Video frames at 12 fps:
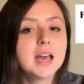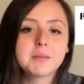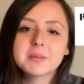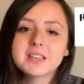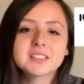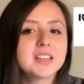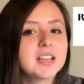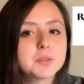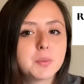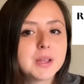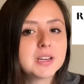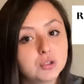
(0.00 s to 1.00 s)
And because the
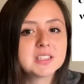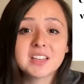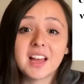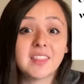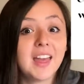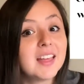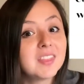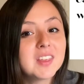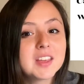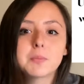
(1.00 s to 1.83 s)
edge banding is not that thick,